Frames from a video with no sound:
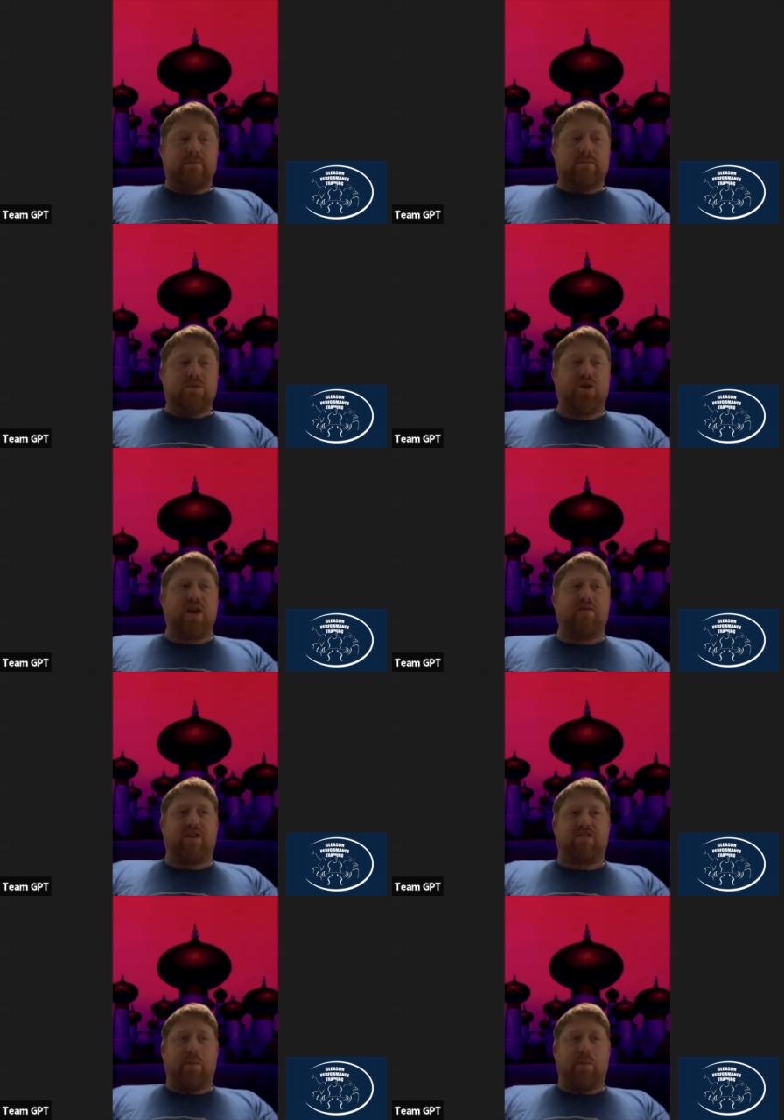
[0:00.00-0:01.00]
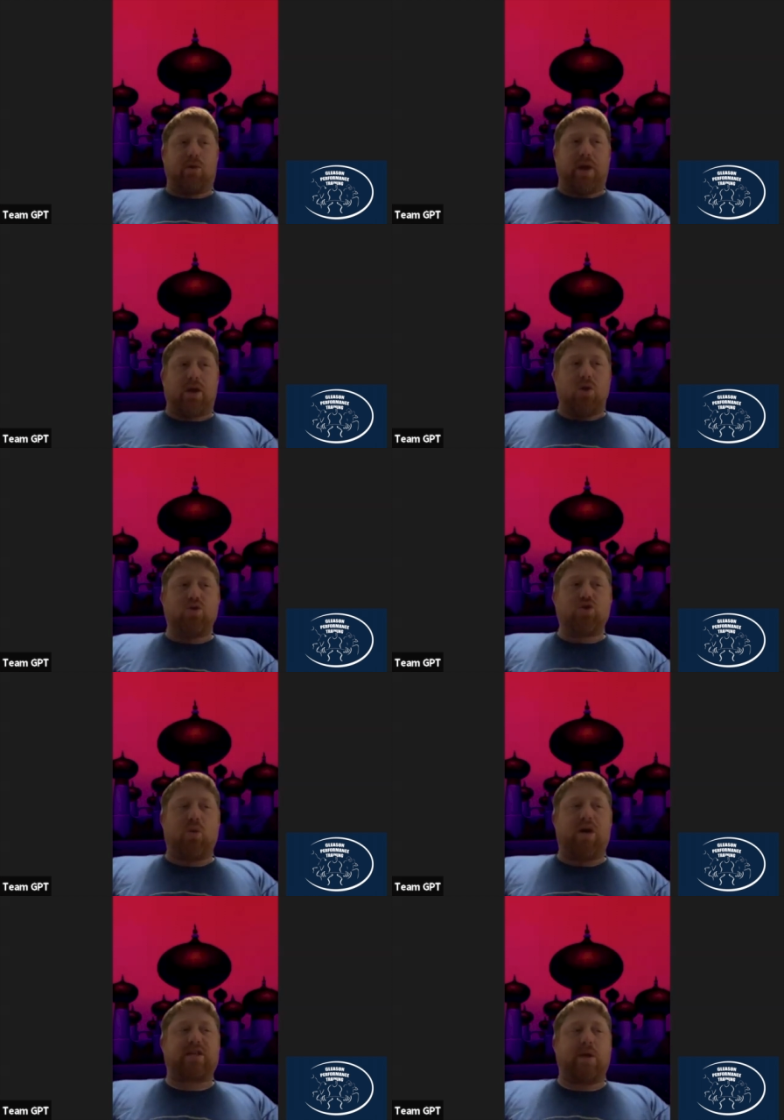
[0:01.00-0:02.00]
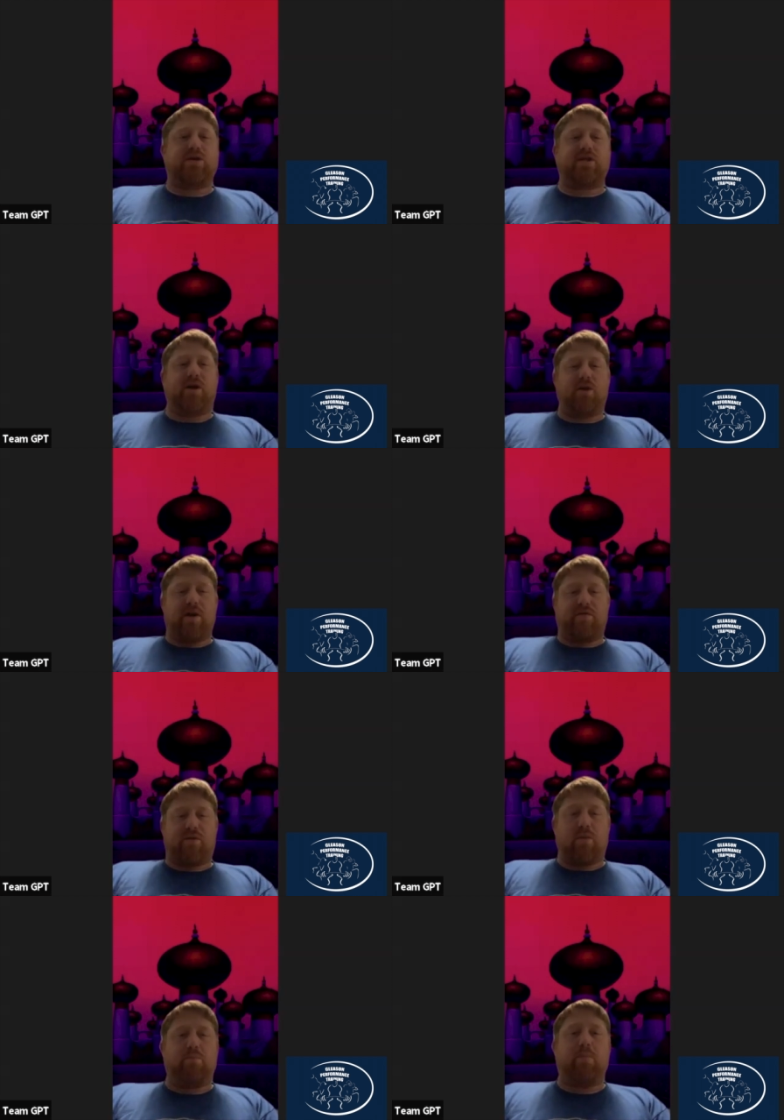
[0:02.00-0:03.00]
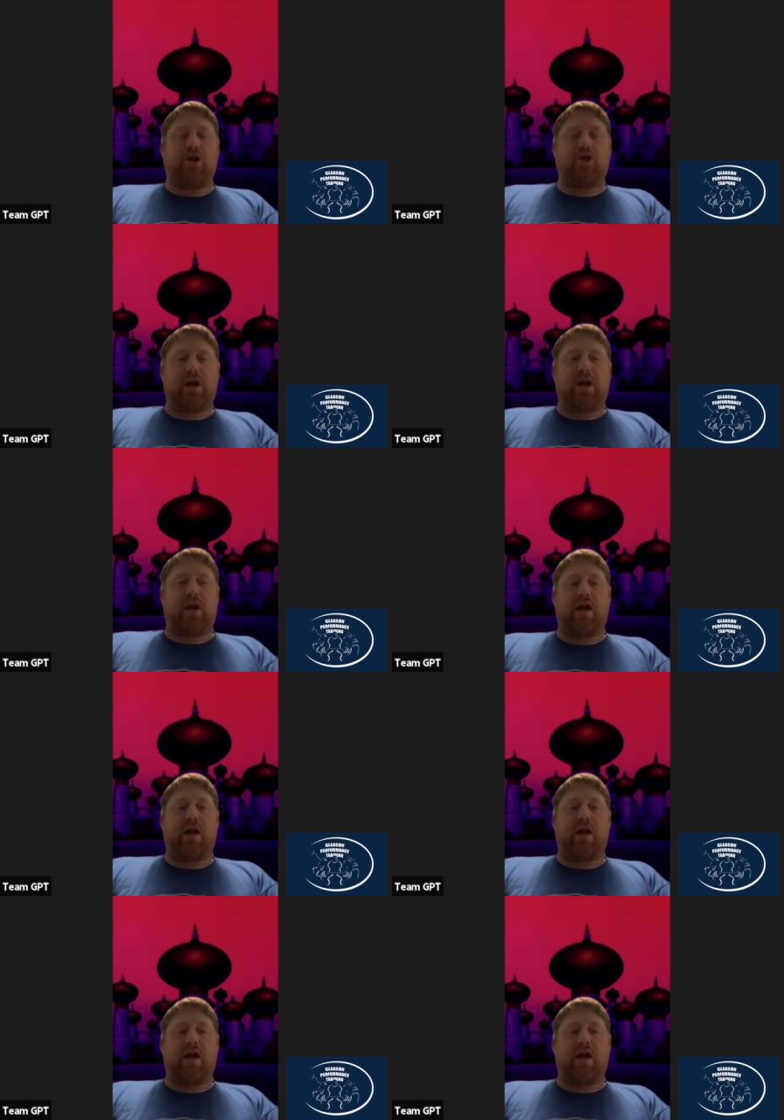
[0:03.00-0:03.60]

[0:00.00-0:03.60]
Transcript: So to give an example, like usually Westside will tell you that for benching,